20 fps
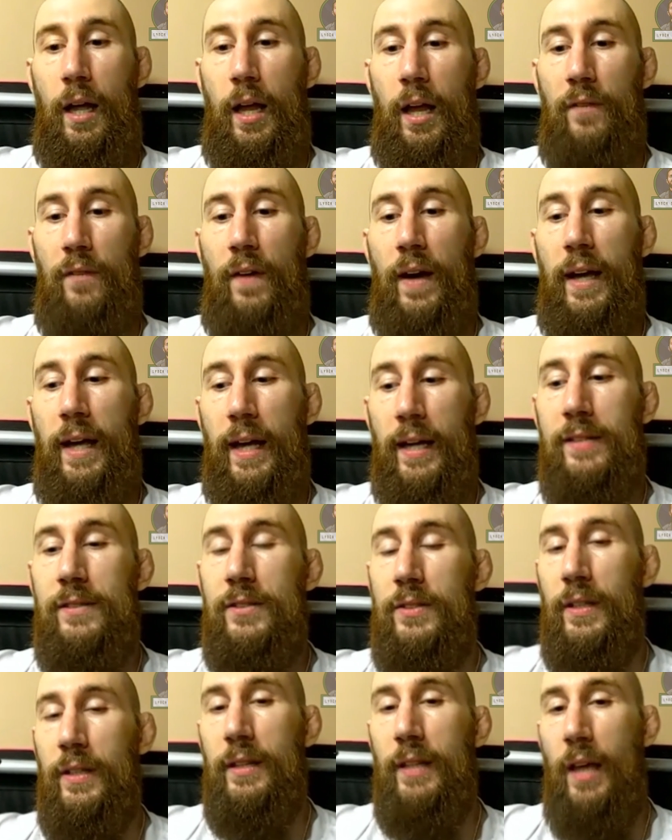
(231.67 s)
If I hadn't
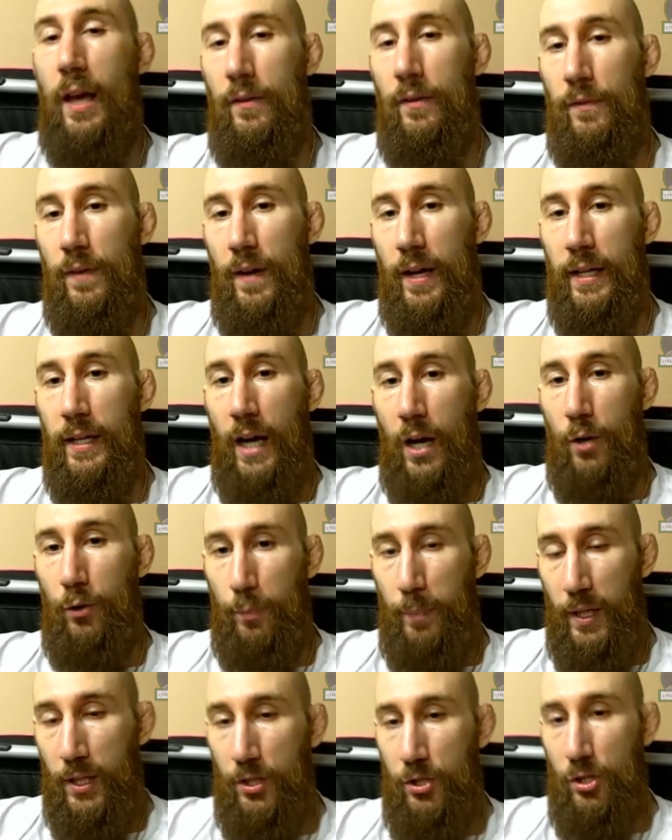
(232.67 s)
seen that fight, I would
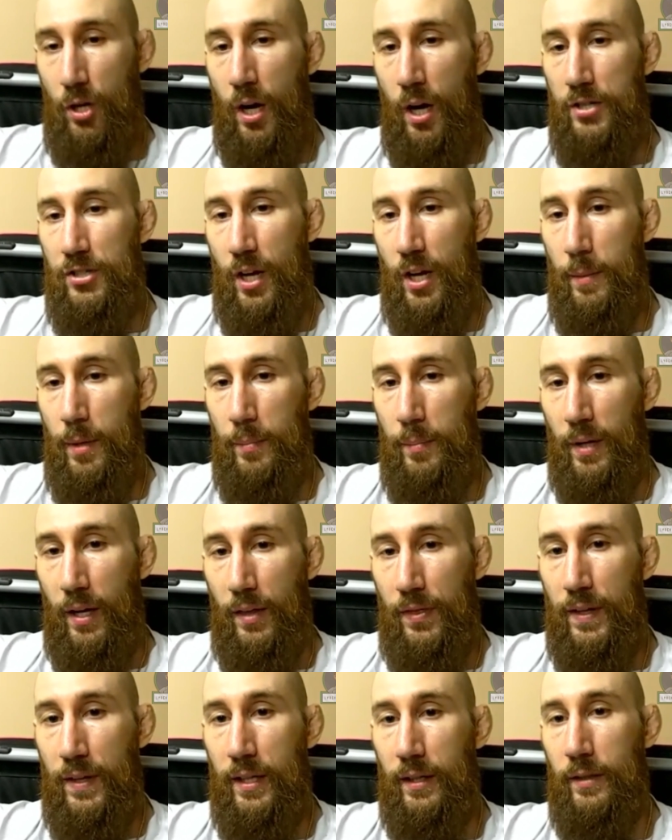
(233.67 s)
pick Josh Emmett, but
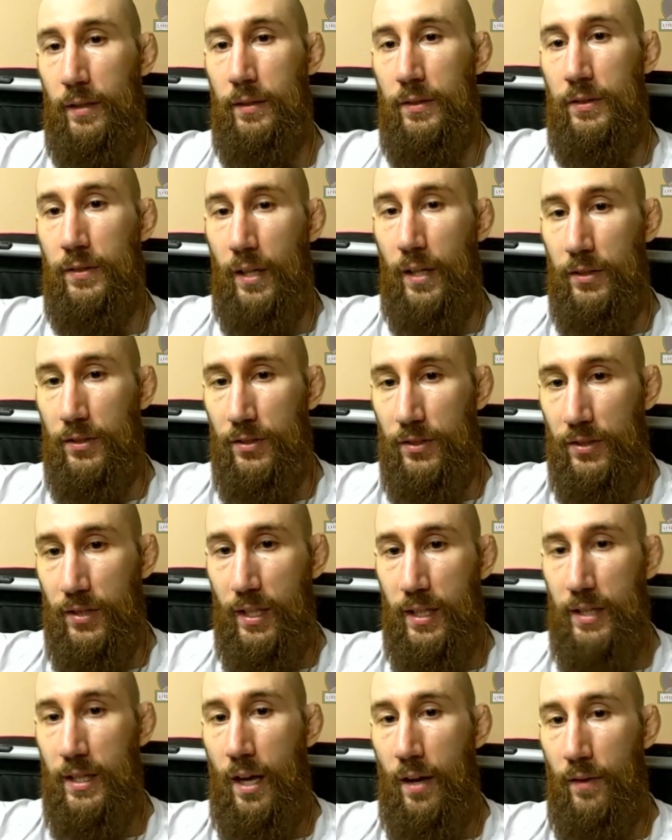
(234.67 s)
I think since
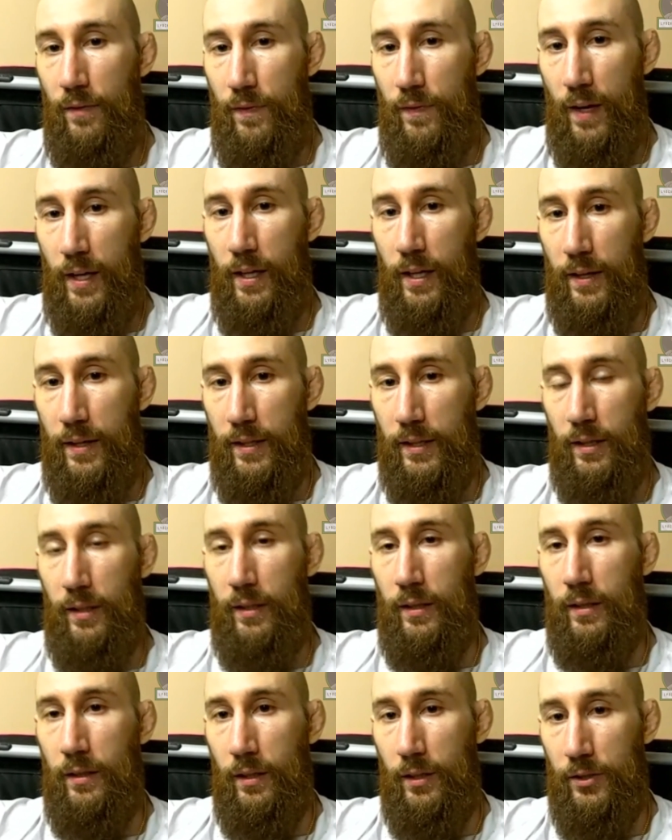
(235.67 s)
seeing that fight, I
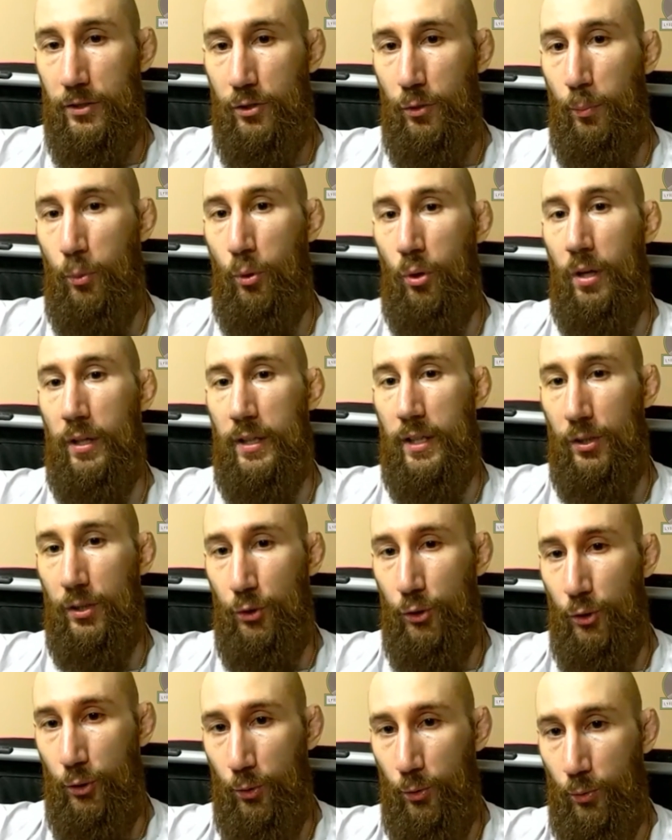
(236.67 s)
think Ilia Topuria can
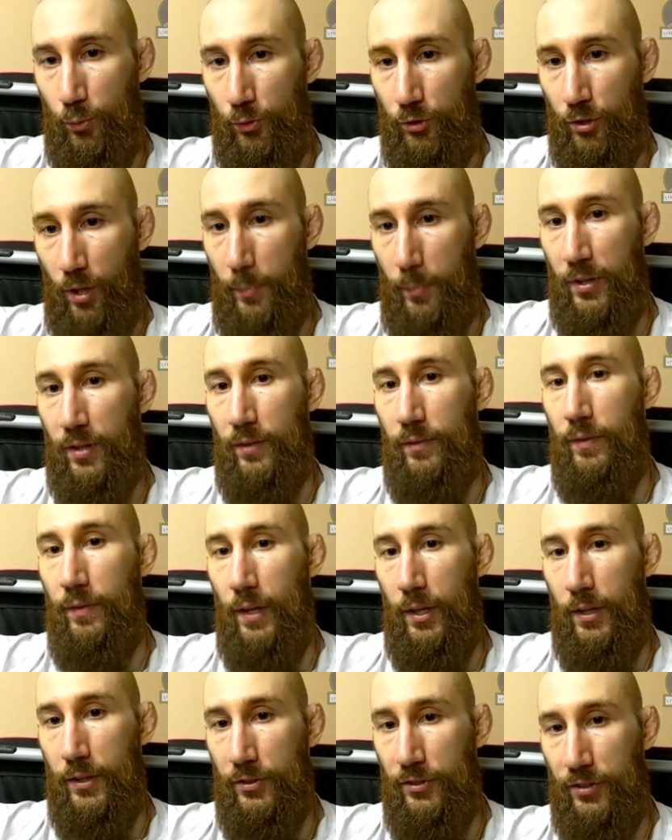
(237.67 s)
do something
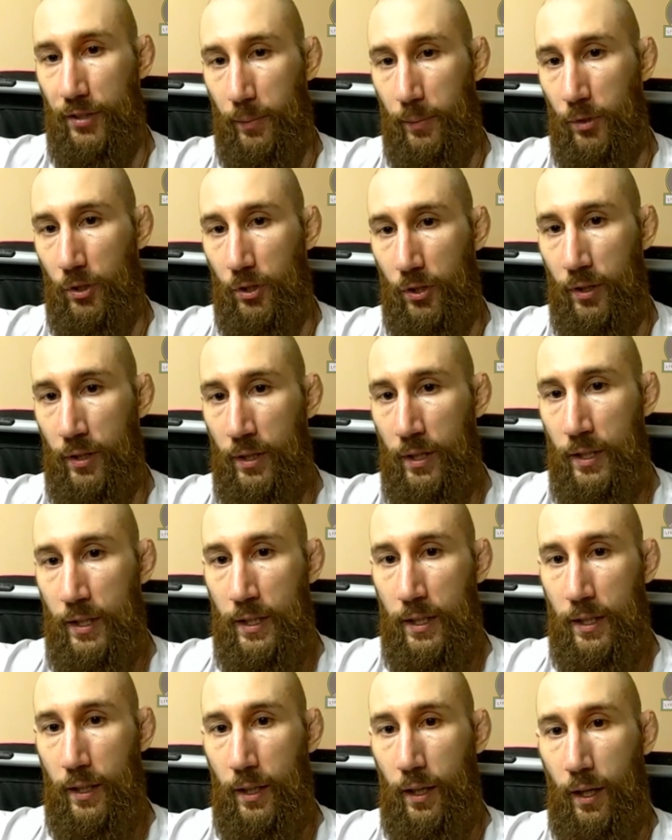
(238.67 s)
very similar.
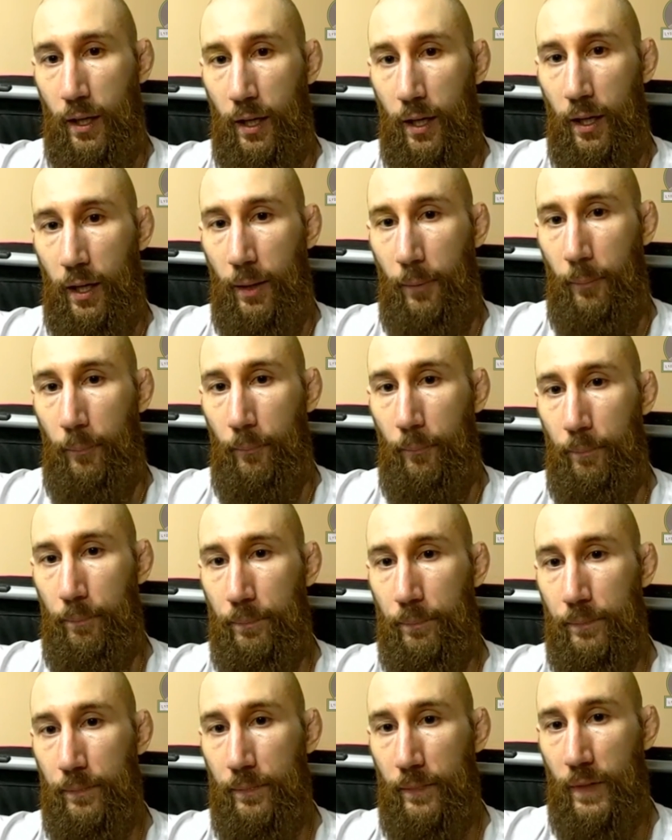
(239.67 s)

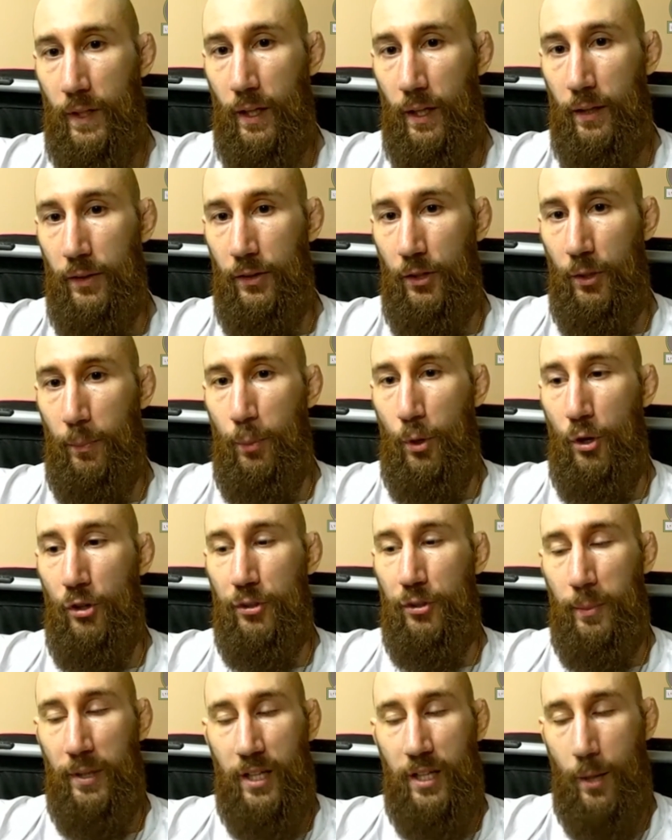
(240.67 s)
They're both
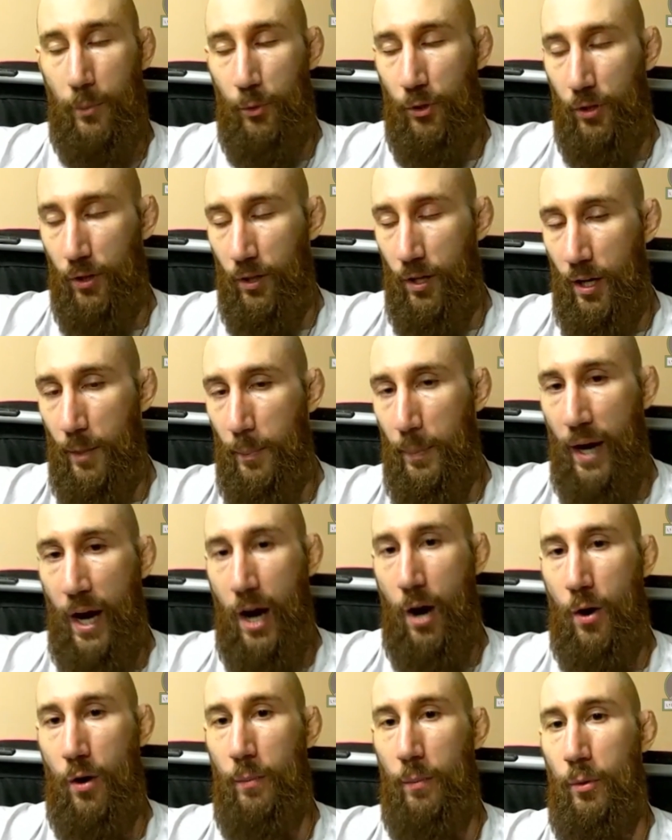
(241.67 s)
going to come with a lot of
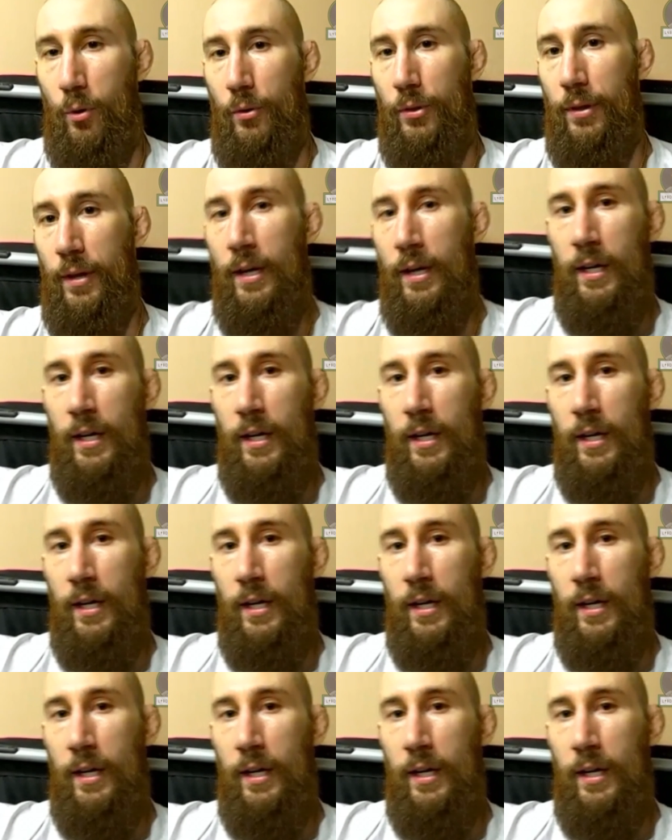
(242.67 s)
power, both